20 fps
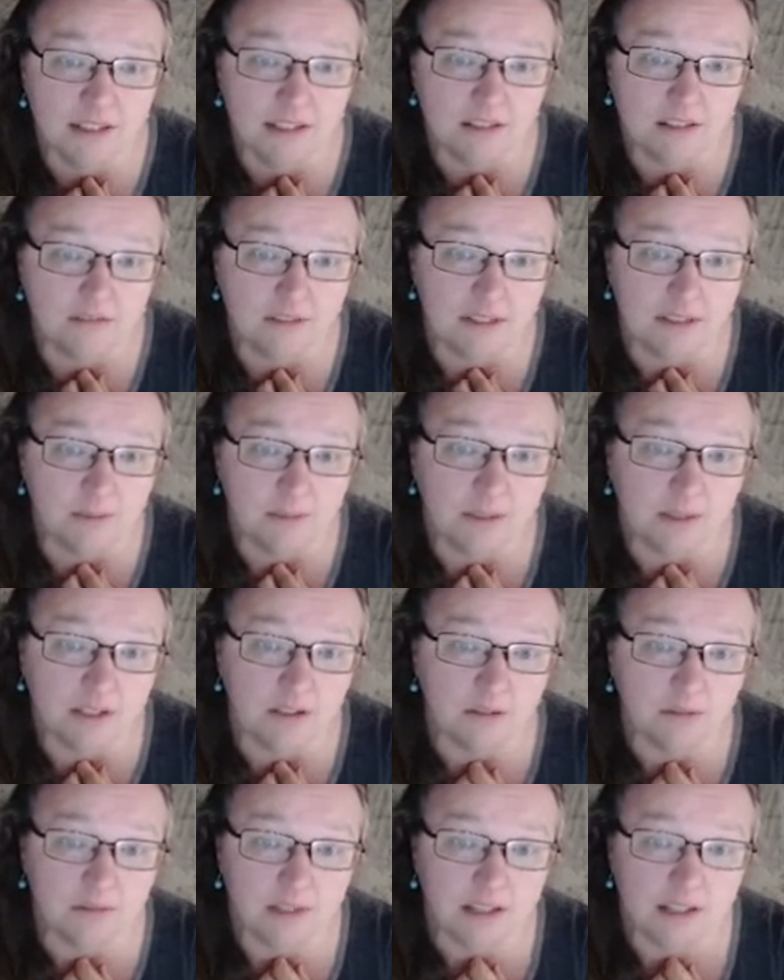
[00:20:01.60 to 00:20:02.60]
in splendor,
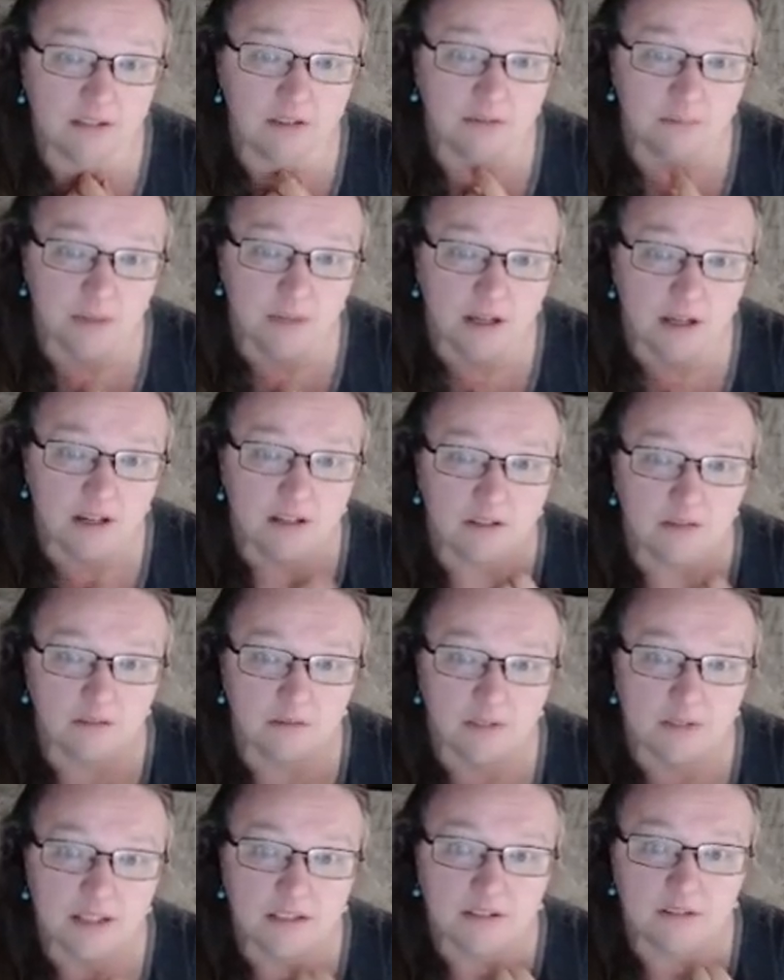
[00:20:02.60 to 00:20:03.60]
without spot or
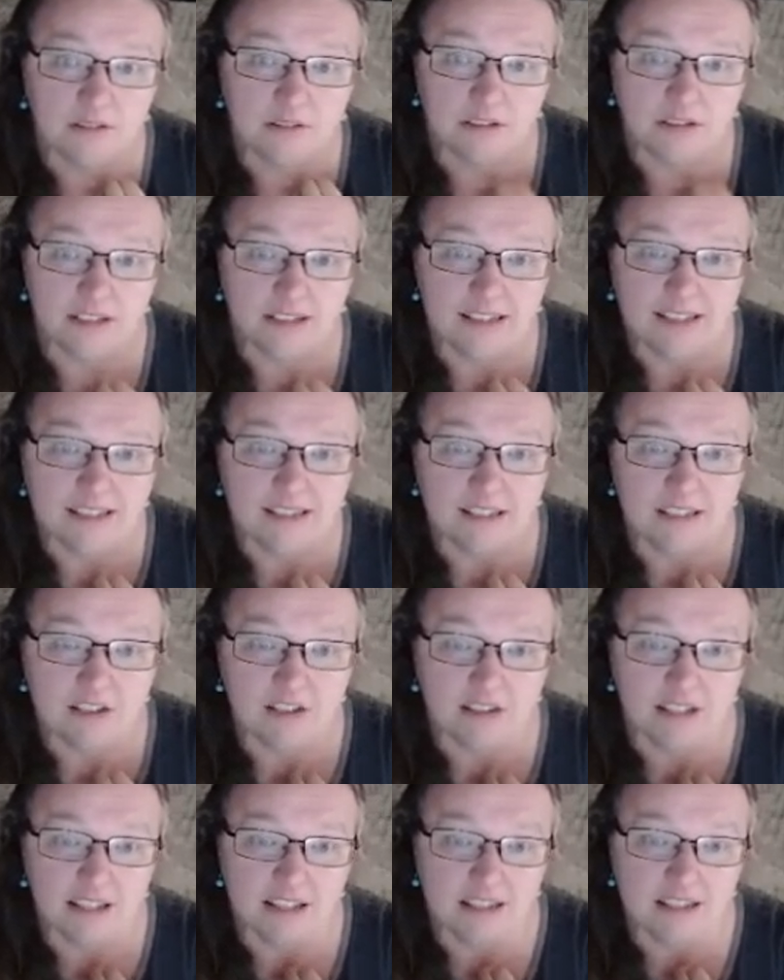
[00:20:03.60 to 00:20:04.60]
wrinkle or any such
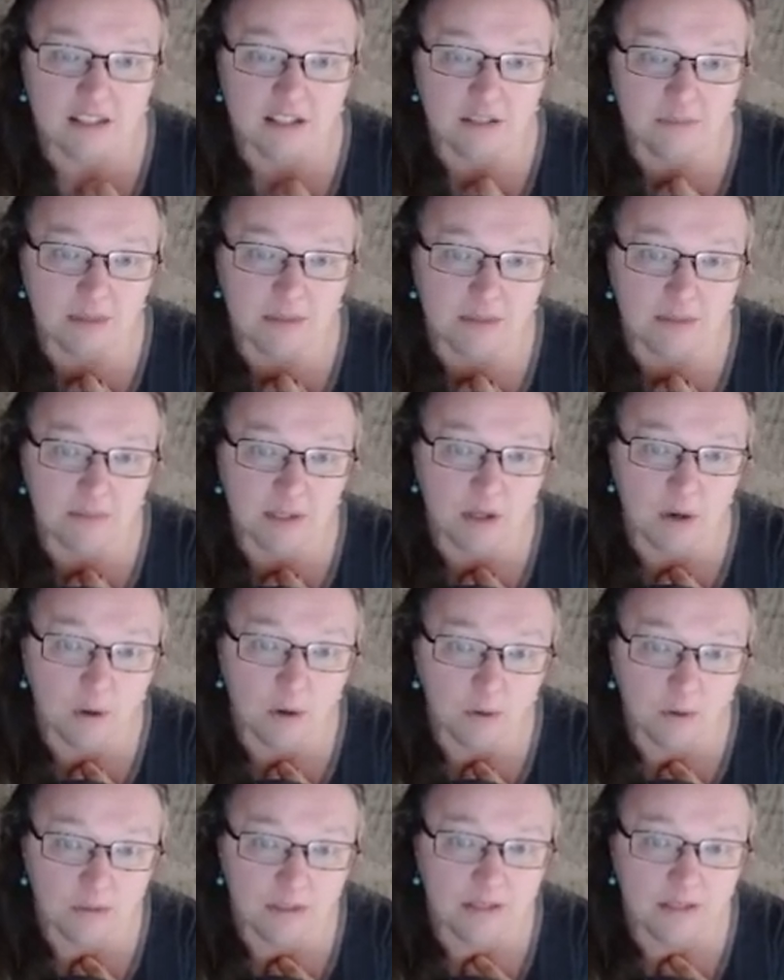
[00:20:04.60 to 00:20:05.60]
thing, that she might be
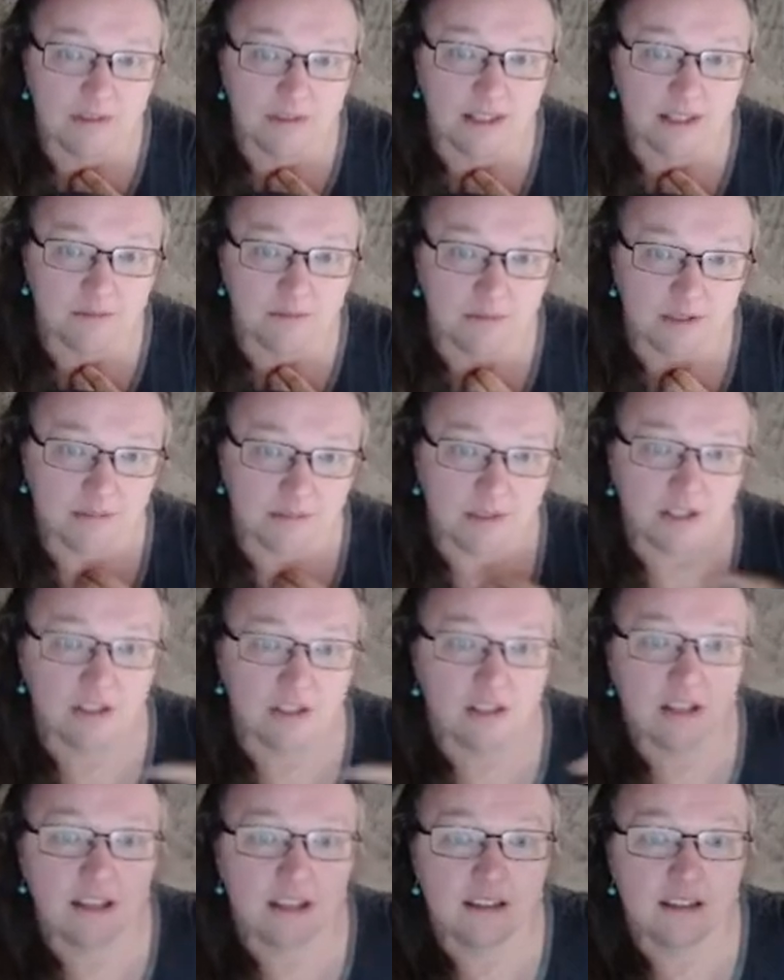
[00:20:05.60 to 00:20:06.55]
holy without blemish.